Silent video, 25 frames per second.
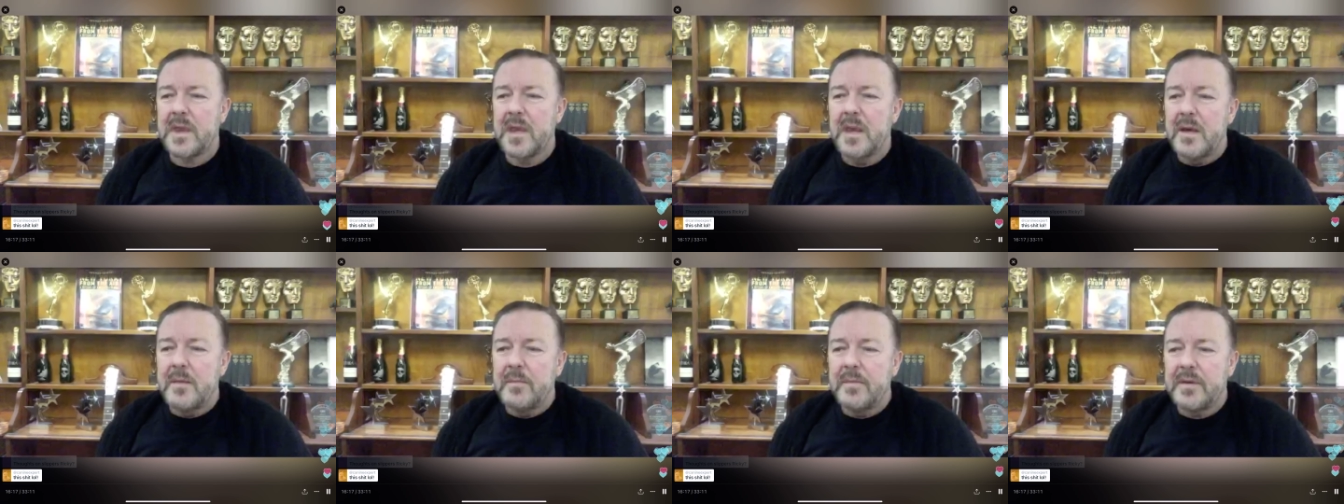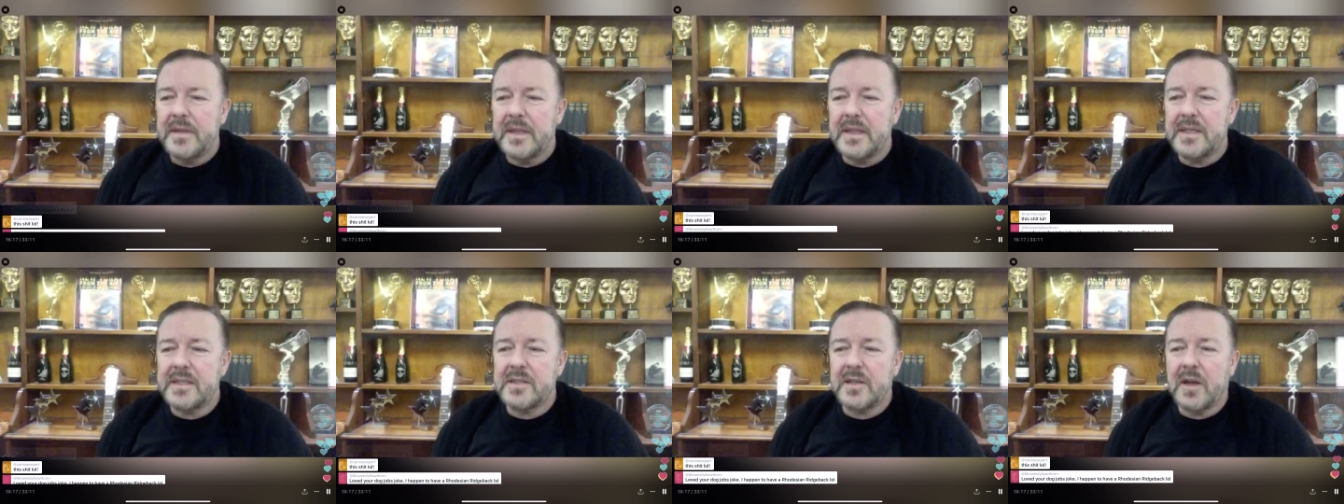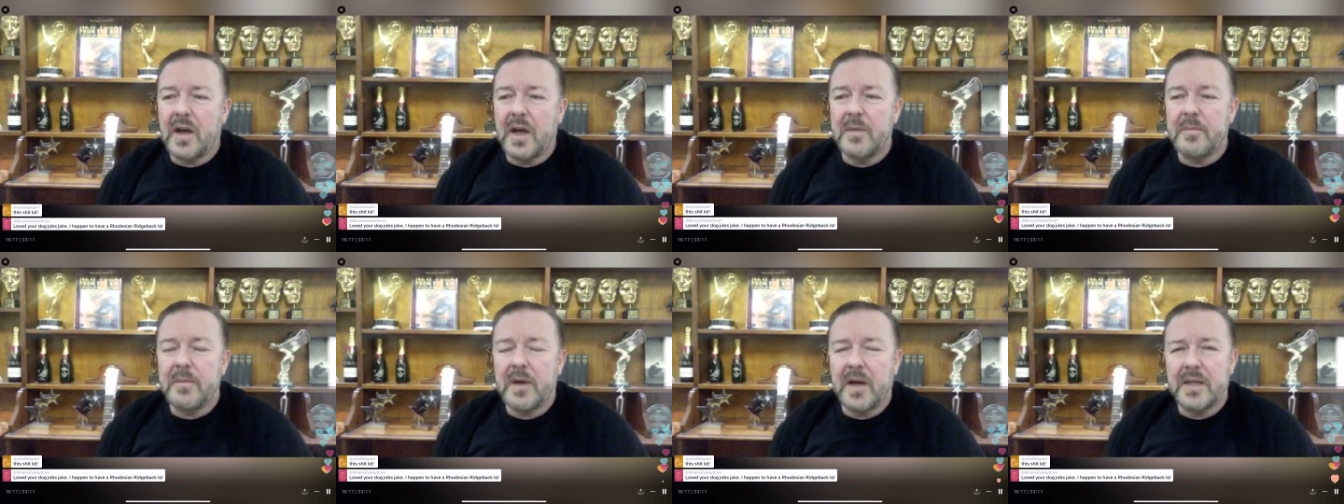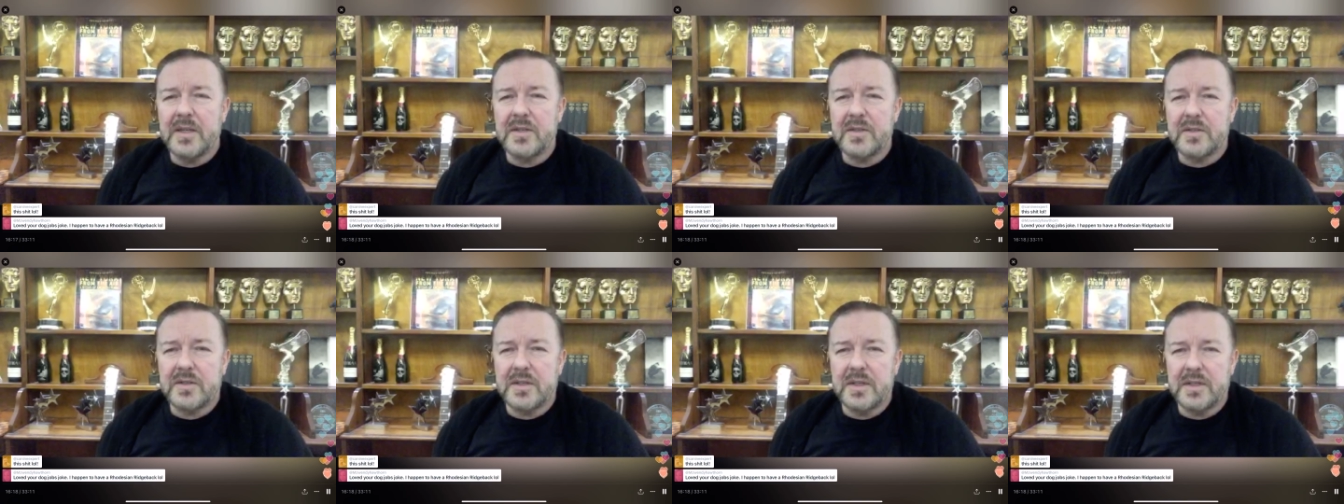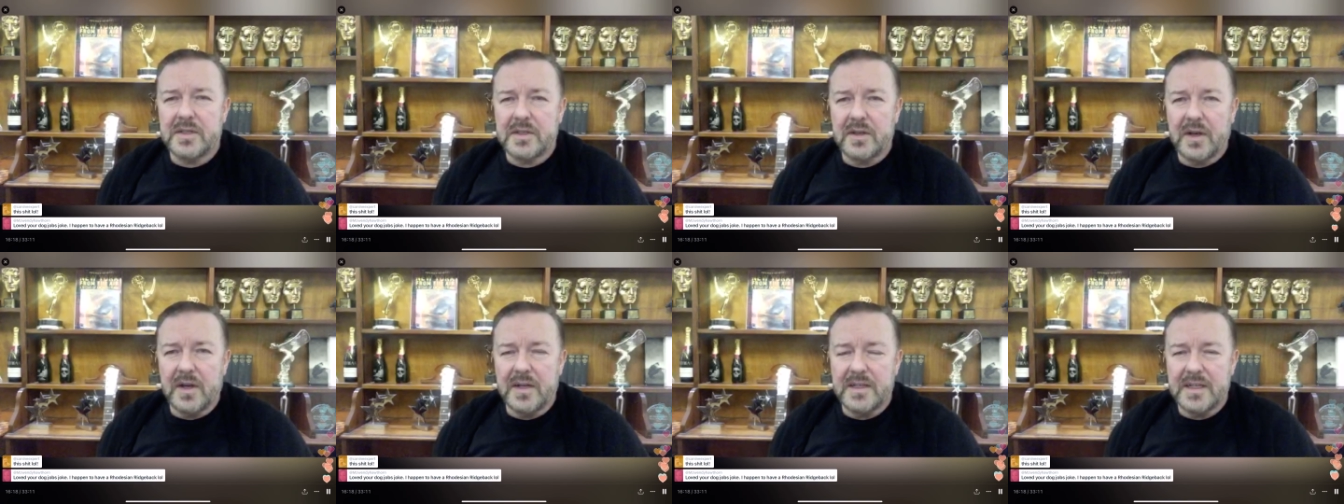But this time I
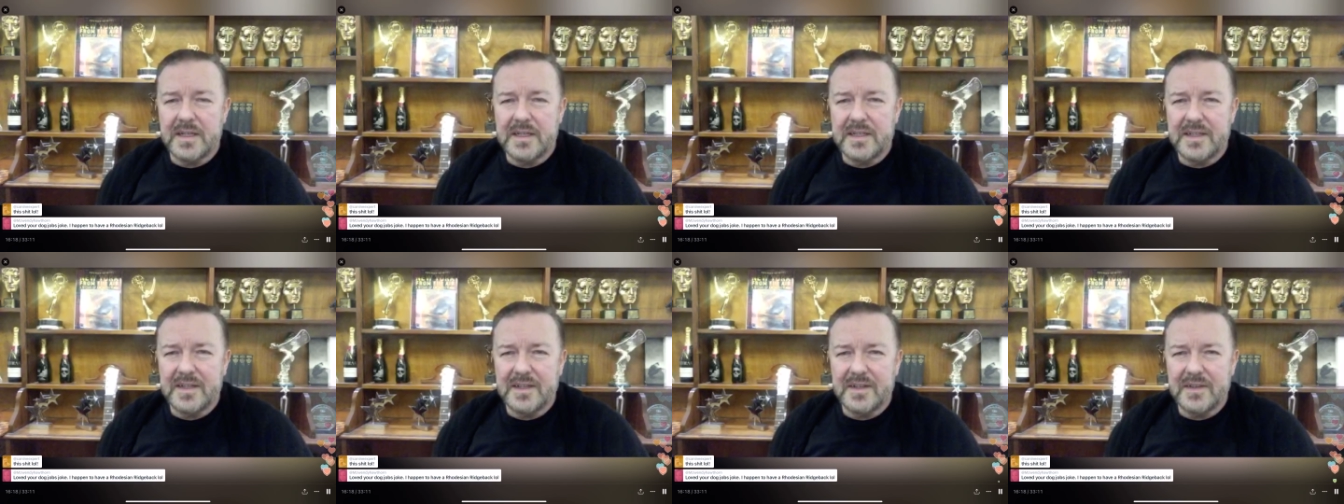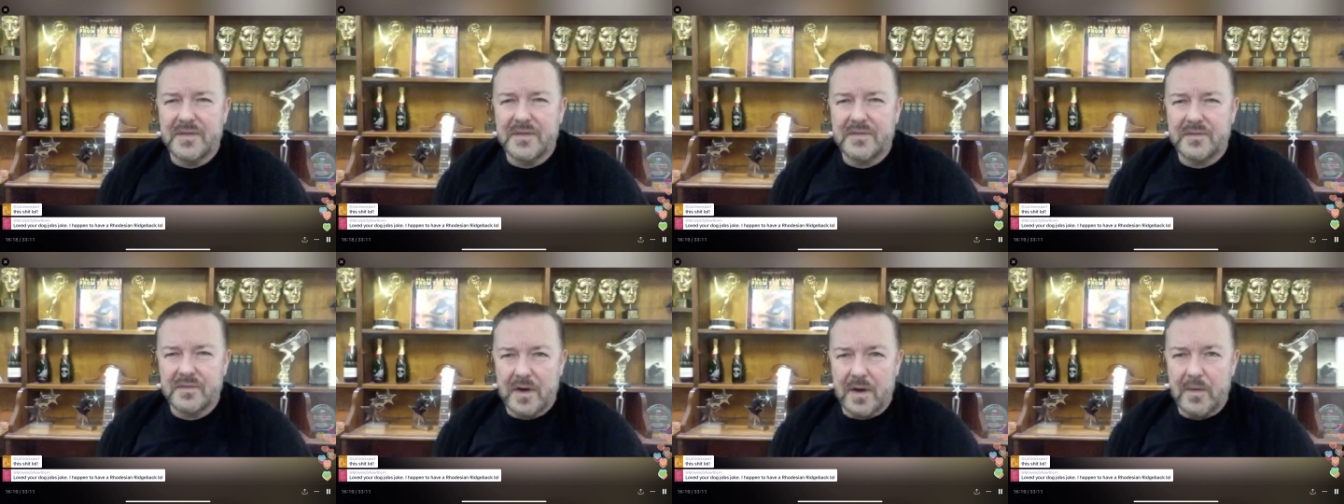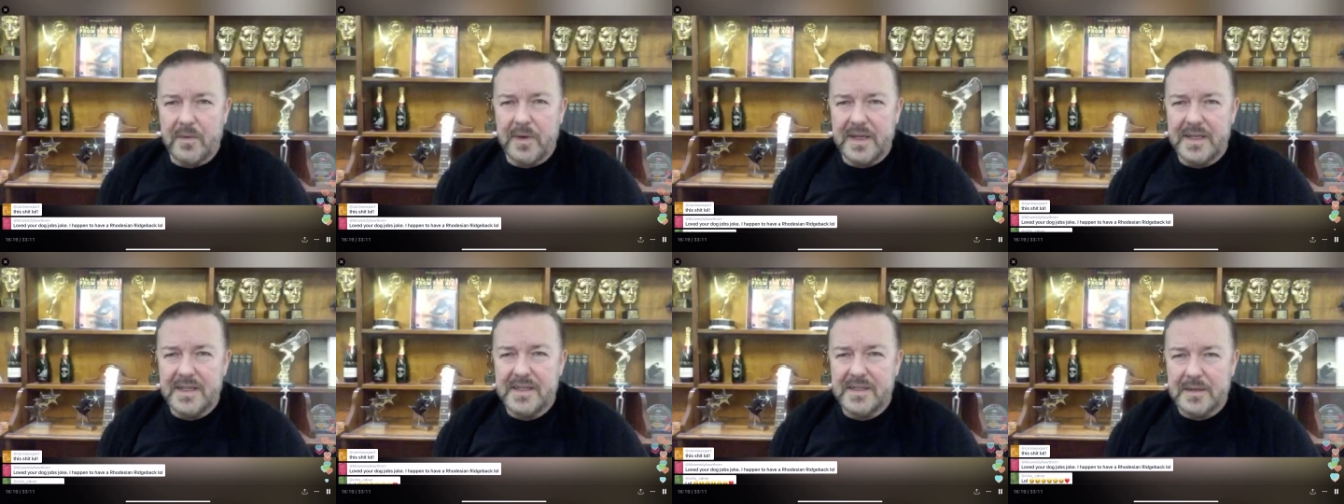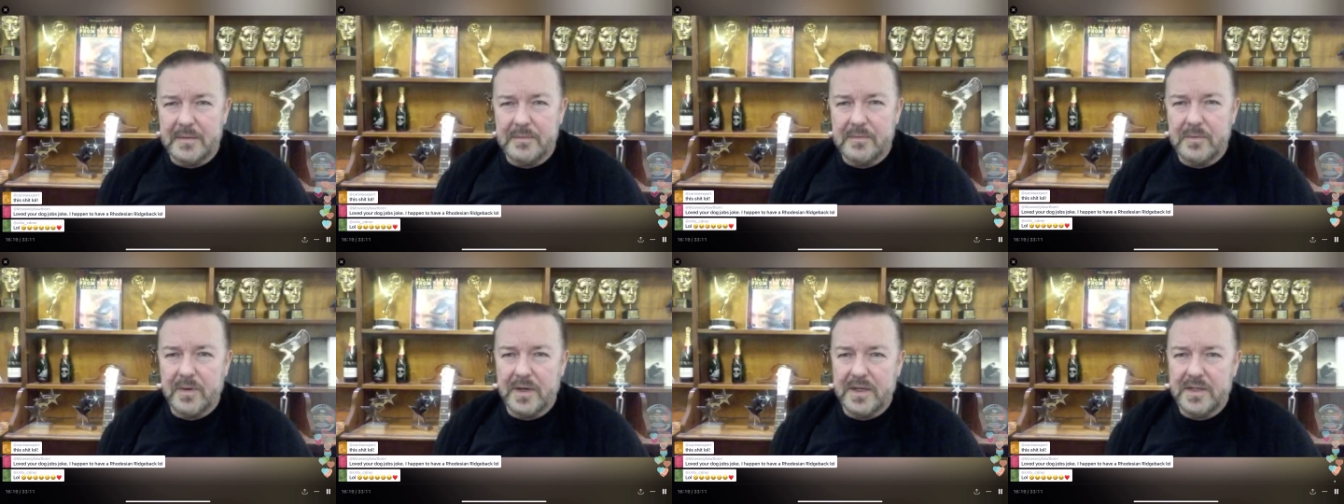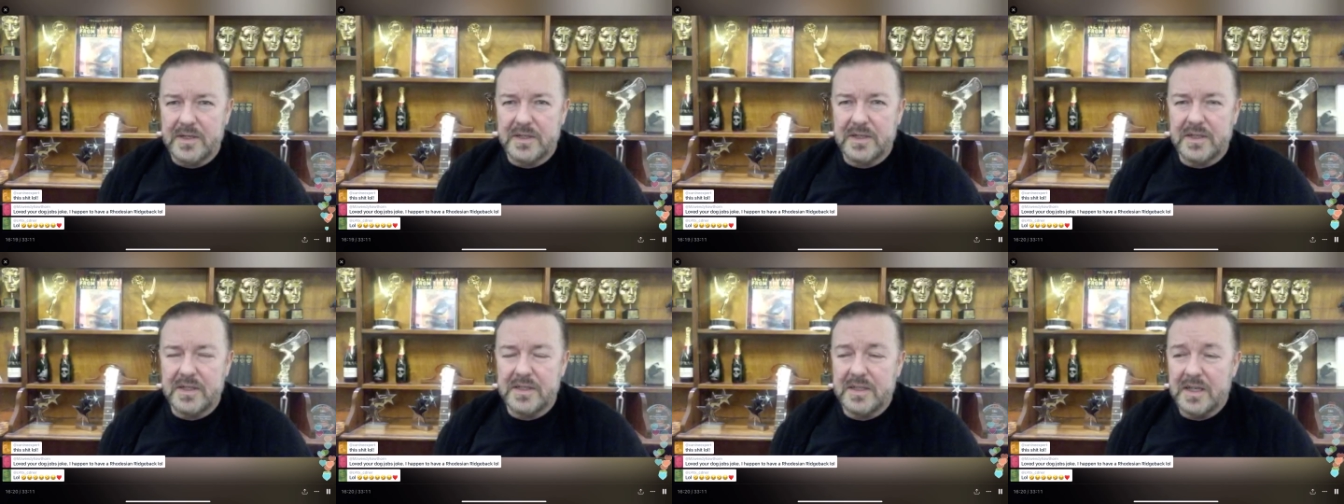decided to throw in some
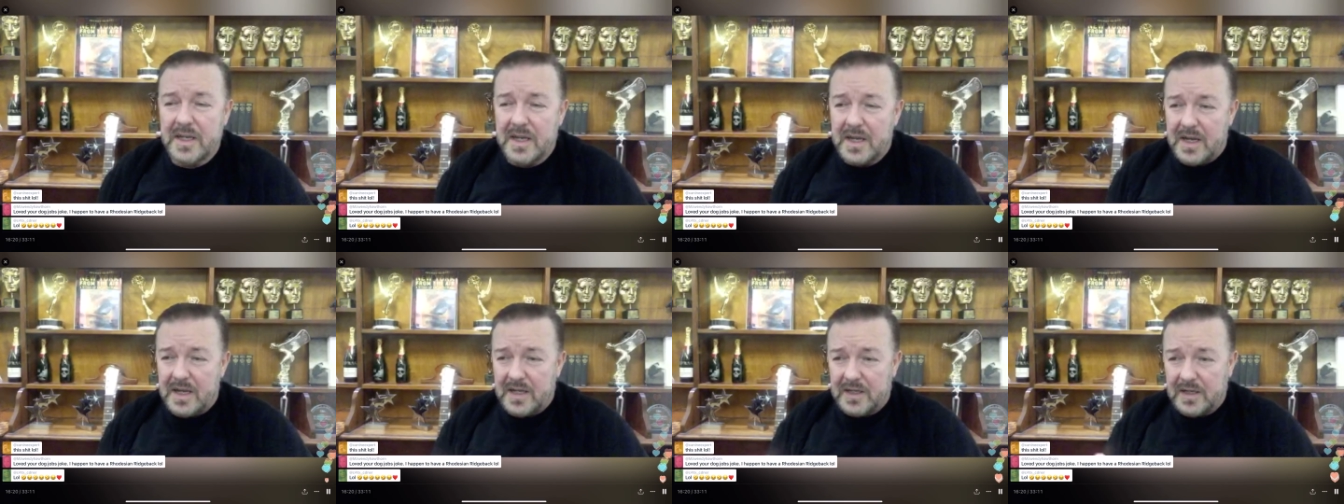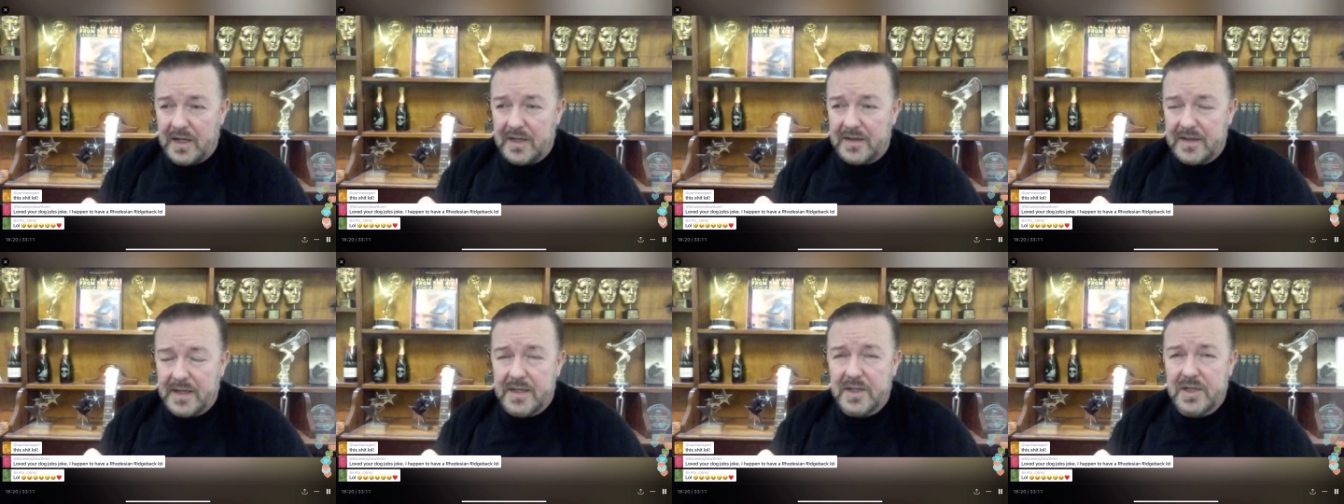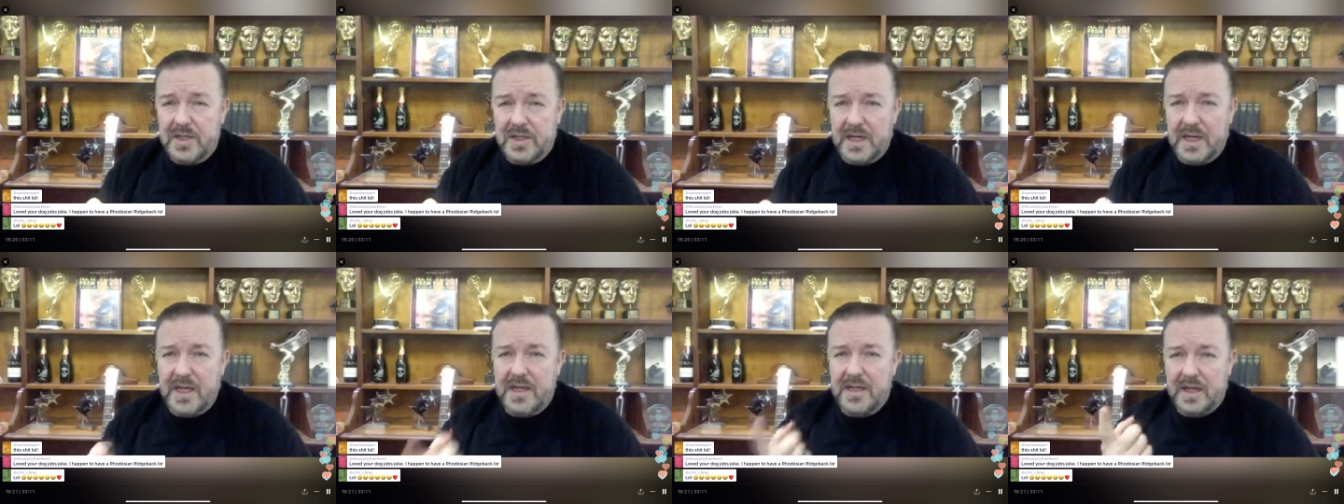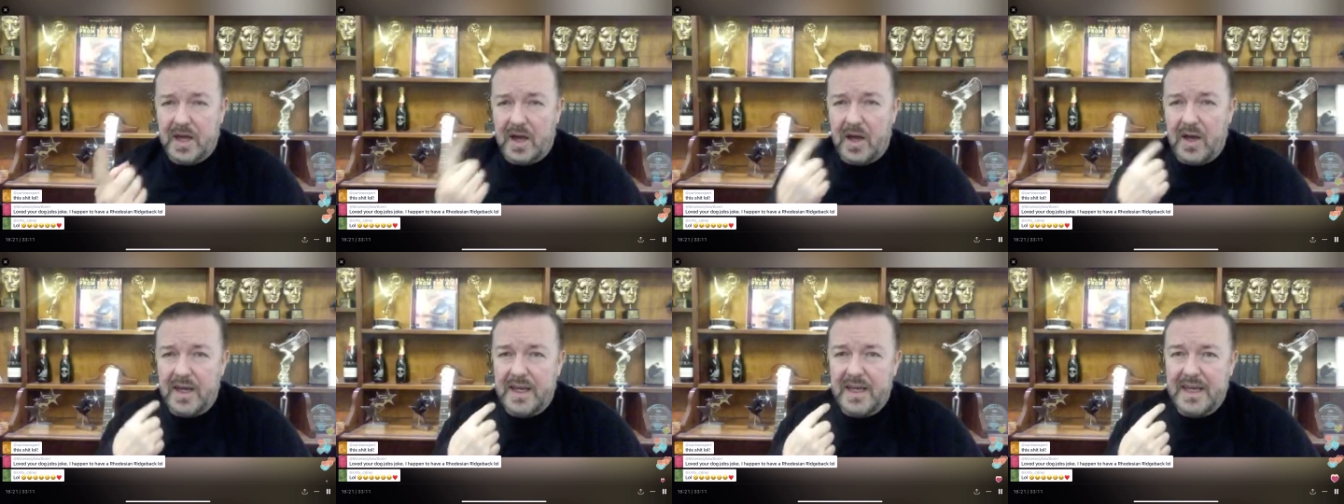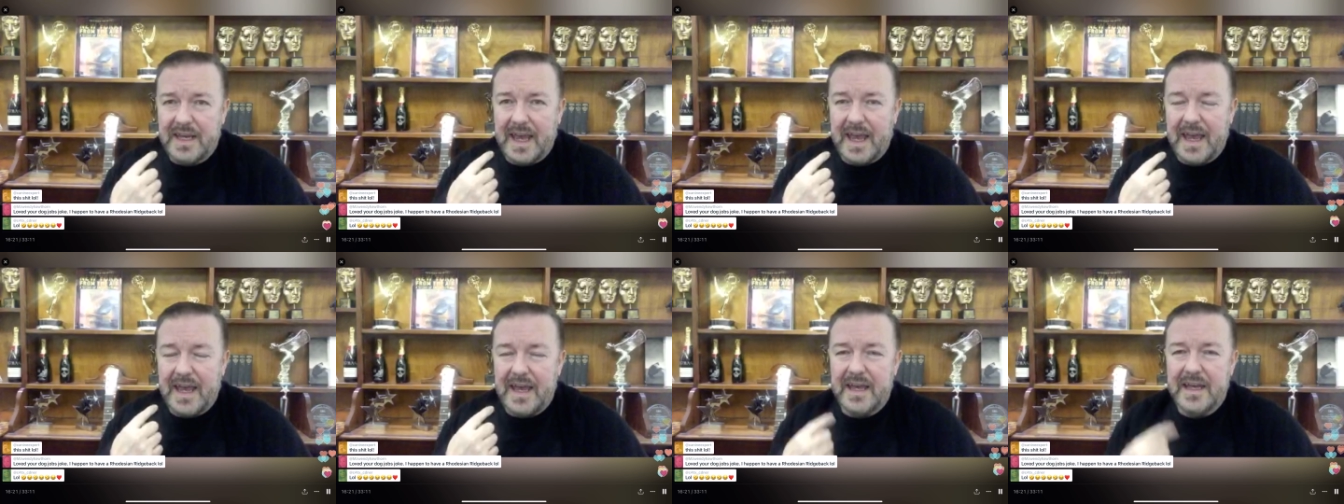questions like this shit that I
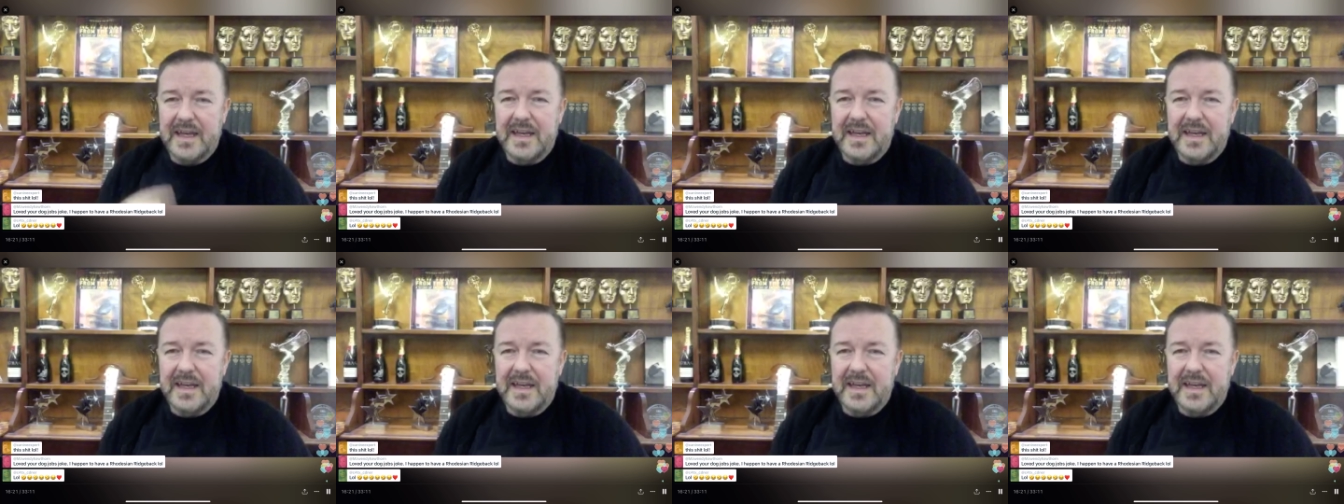get,